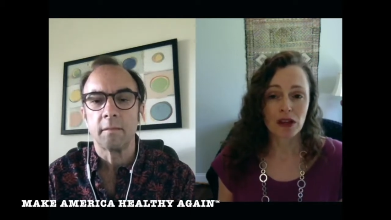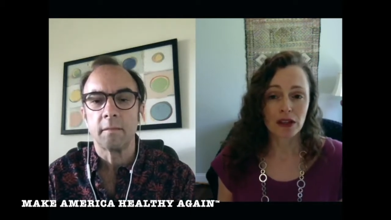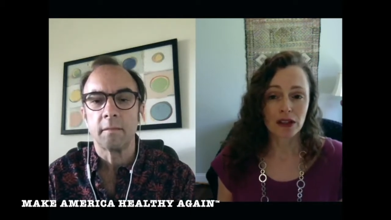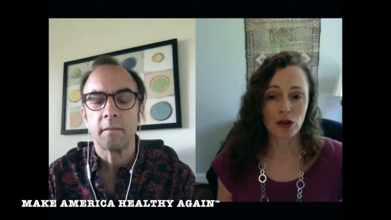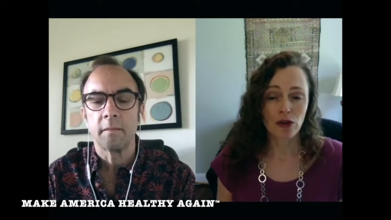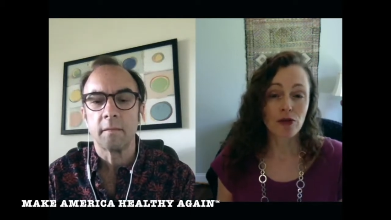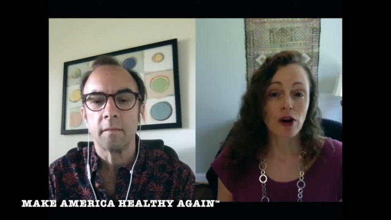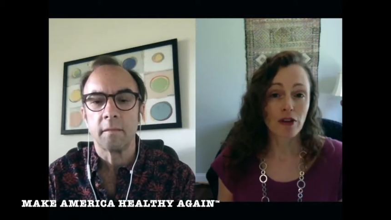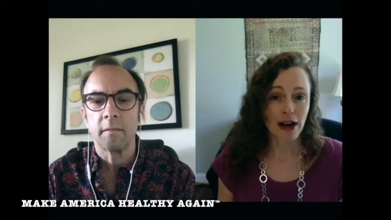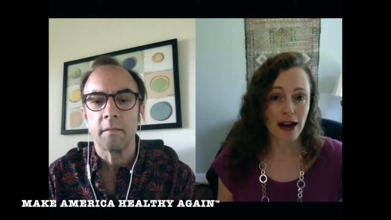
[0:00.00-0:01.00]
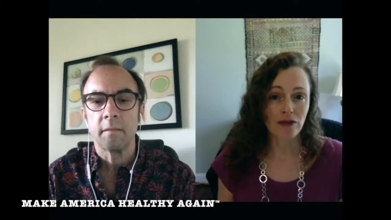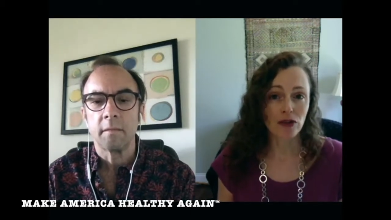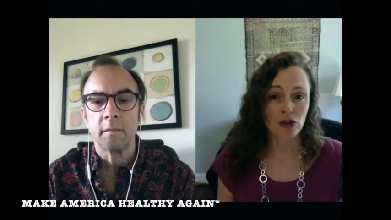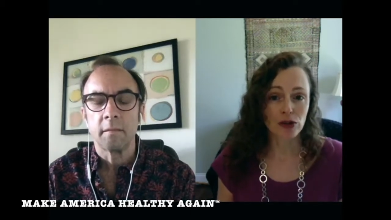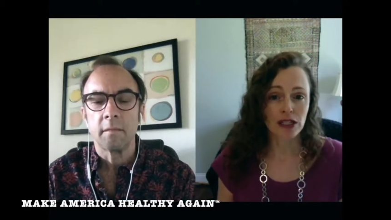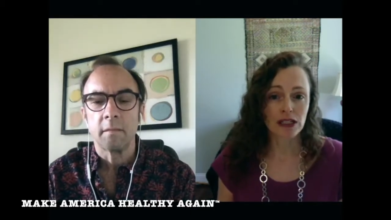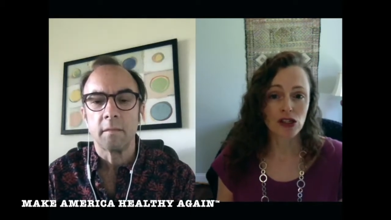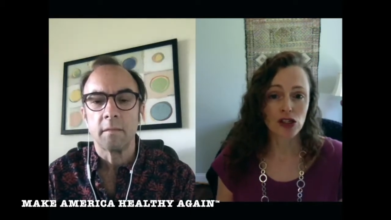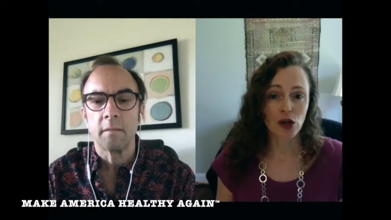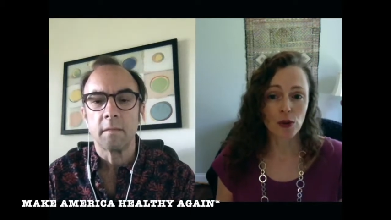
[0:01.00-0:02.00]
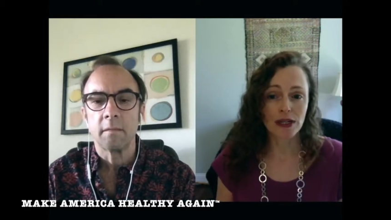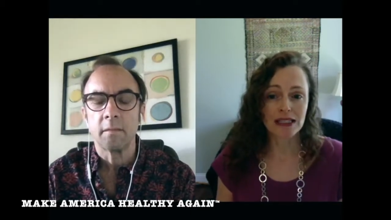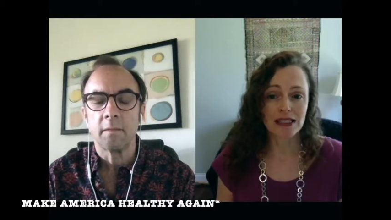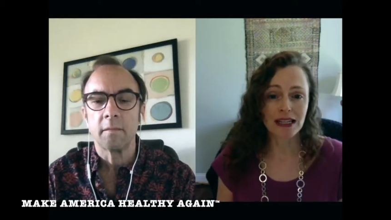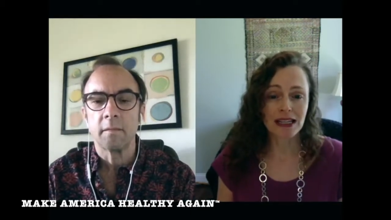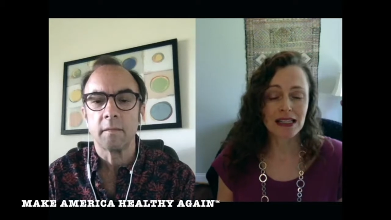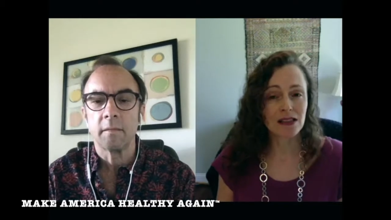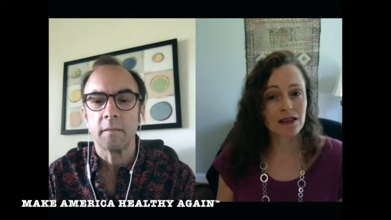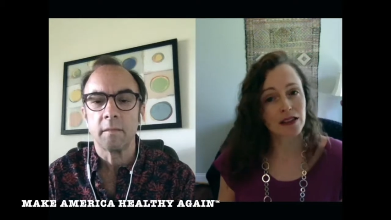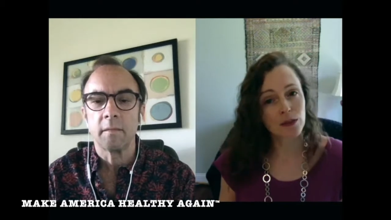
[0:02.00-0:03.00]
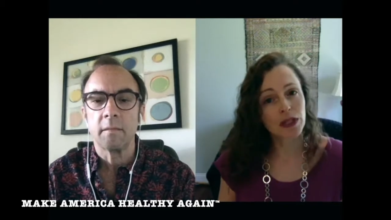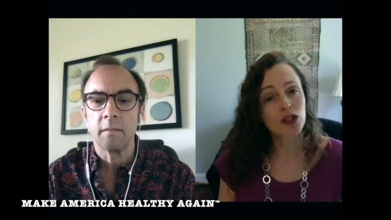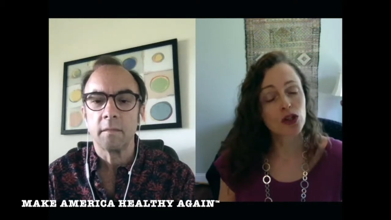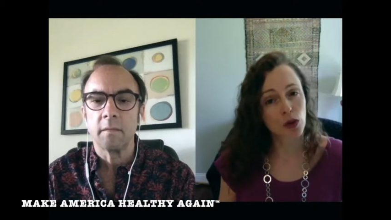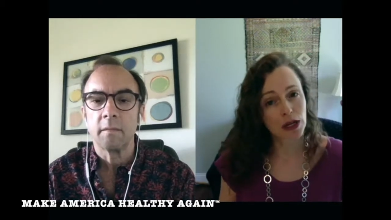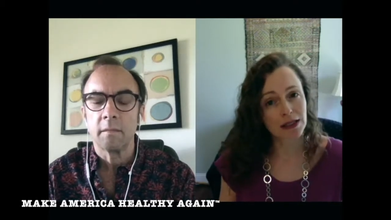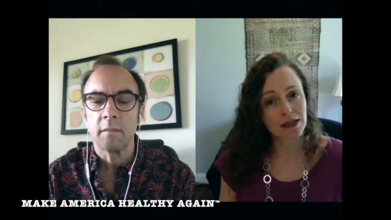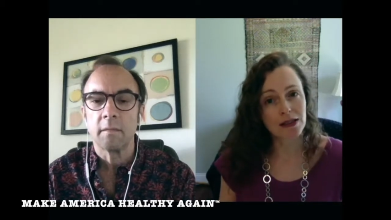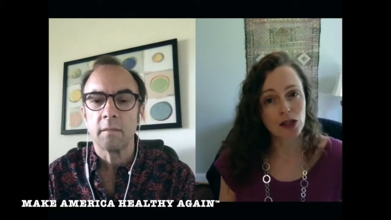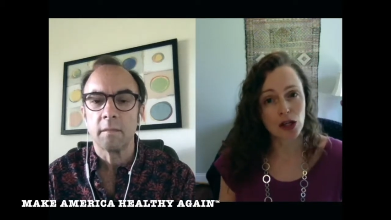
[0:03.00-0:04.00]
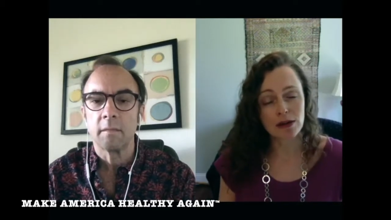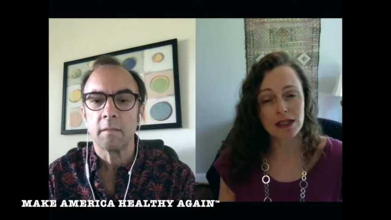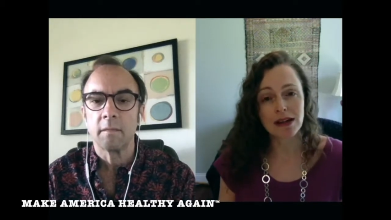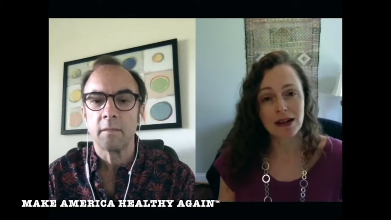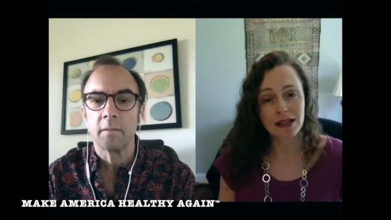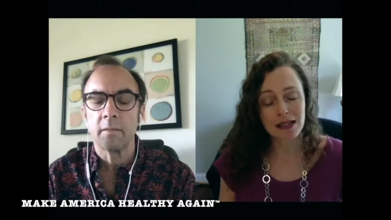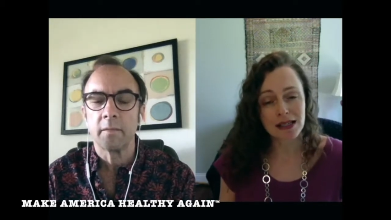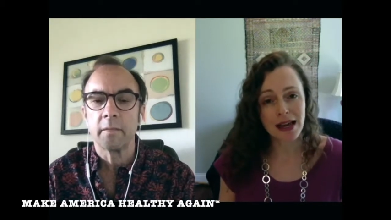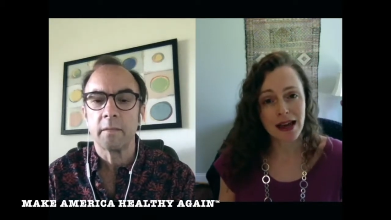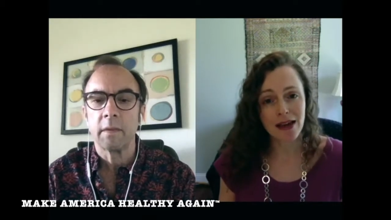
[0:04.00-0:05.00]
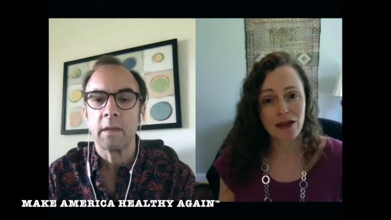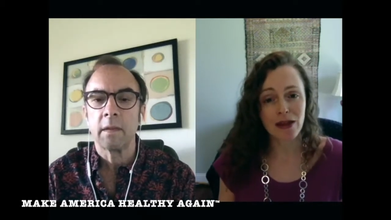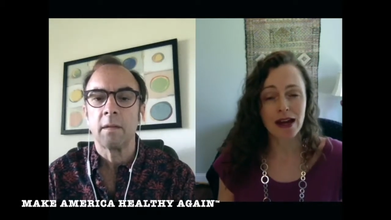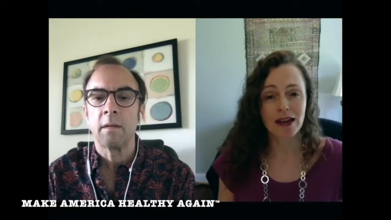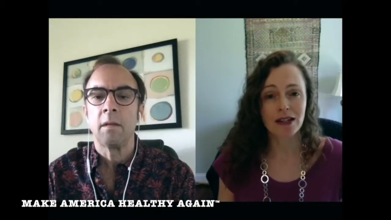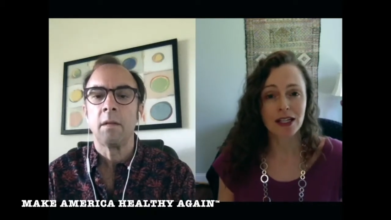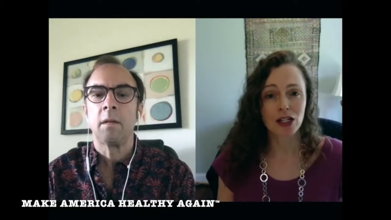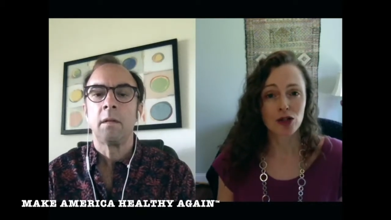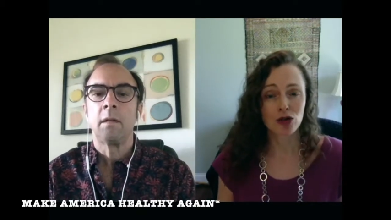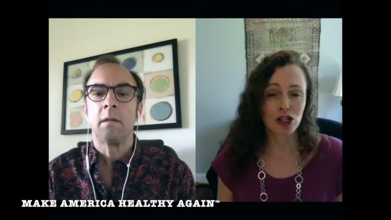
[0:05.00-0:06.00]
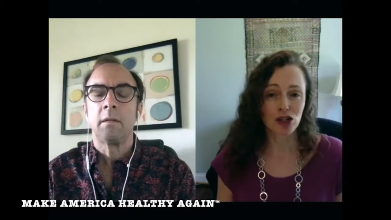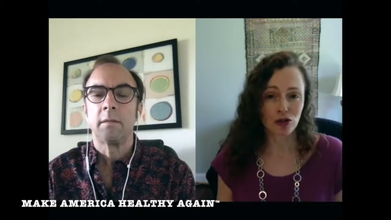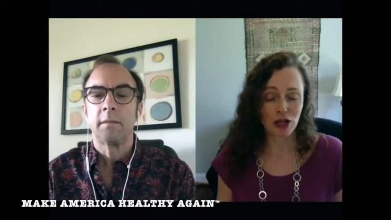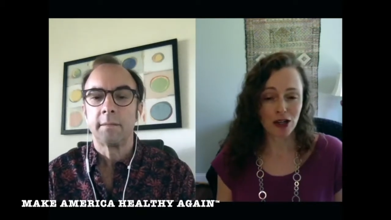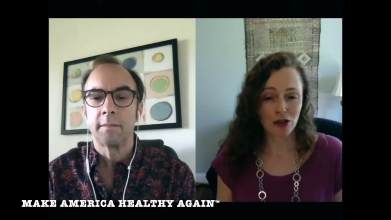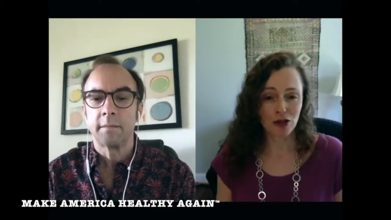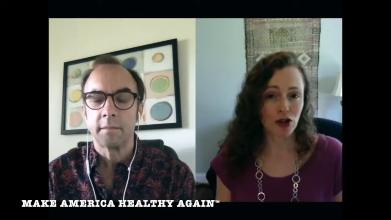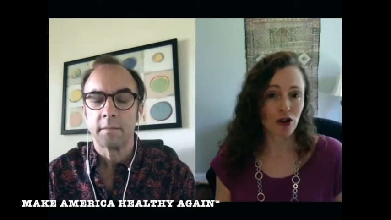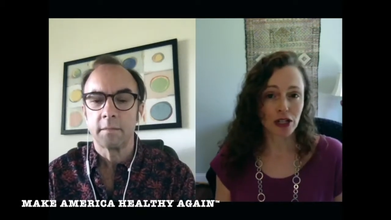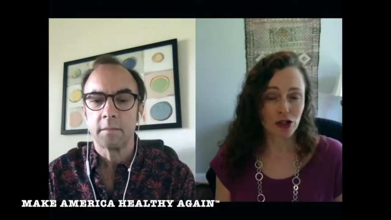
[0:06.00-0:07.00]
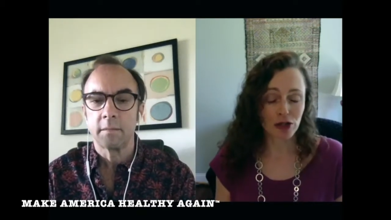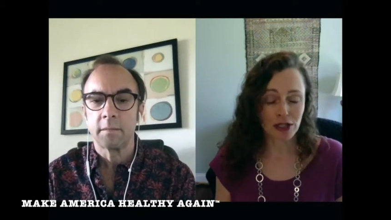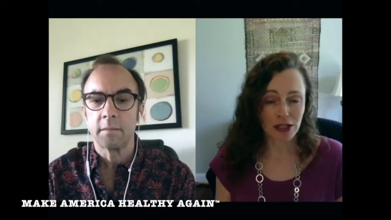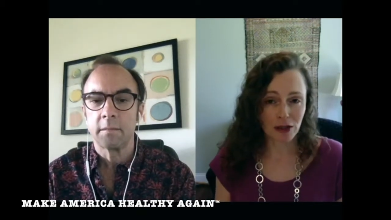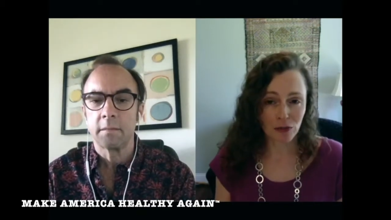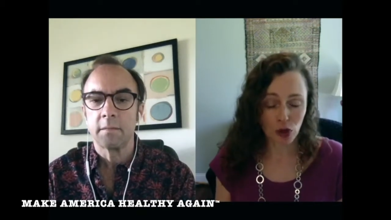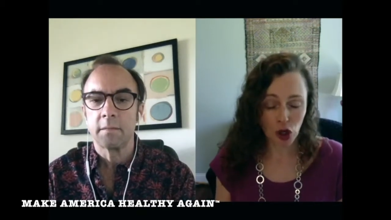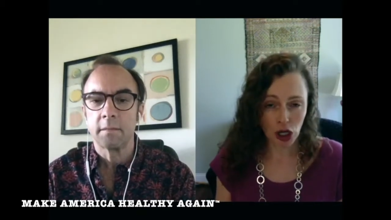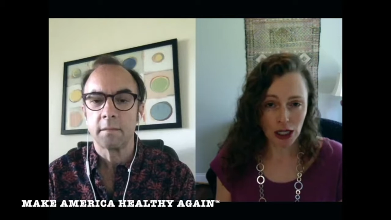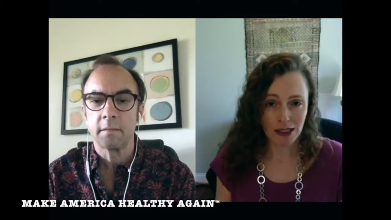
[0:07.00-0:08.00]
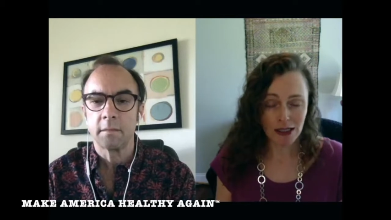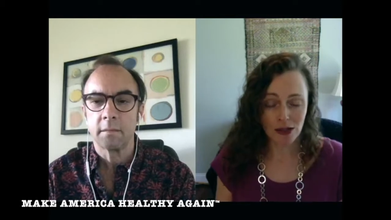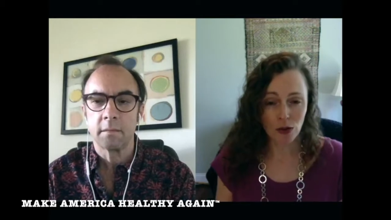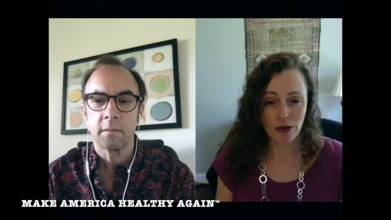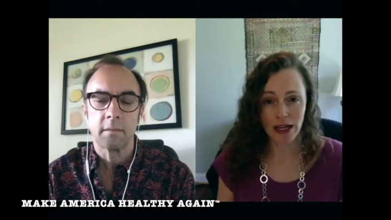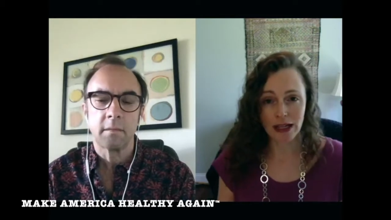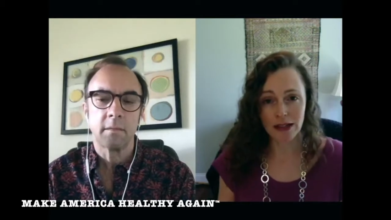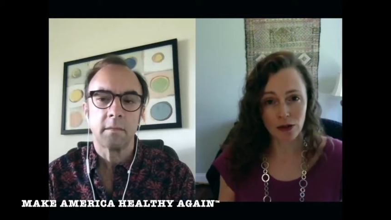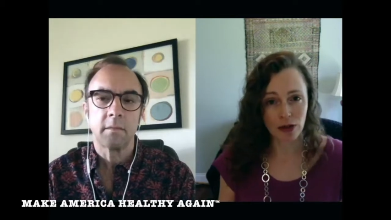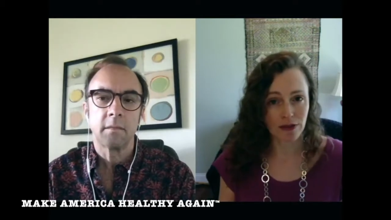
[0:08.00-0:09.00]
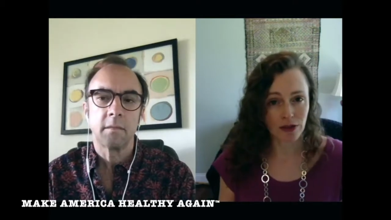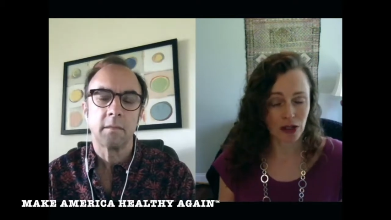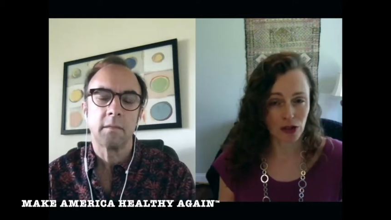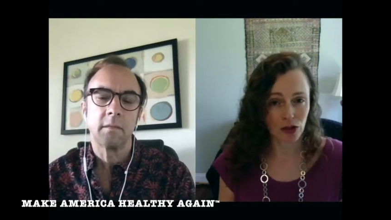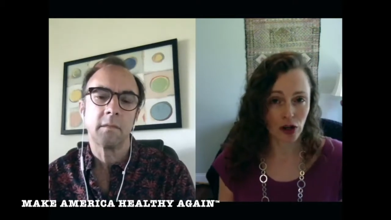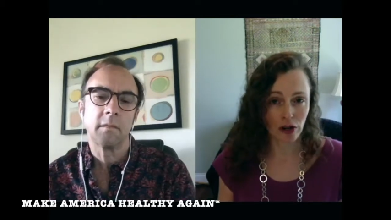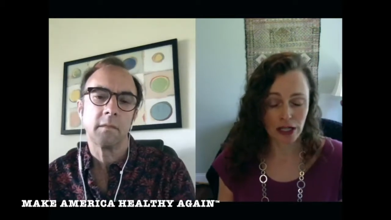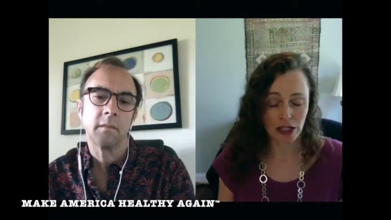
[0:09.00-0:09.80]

Speaker 1: you know through other avenues. And so it's it's a little bit nuanced. You know, it's not to say that traditional doctors aren't interested in root cause or that integrative doctors aren't